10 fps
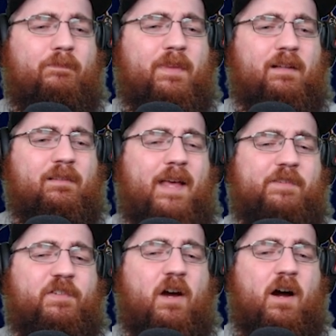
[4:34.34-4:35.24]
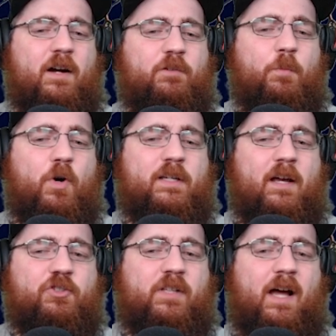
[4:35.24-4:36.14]
Less yards, more
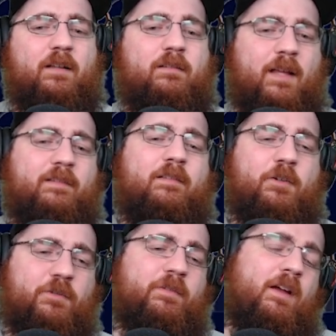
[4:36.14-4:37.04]
touchdowns, less sinners.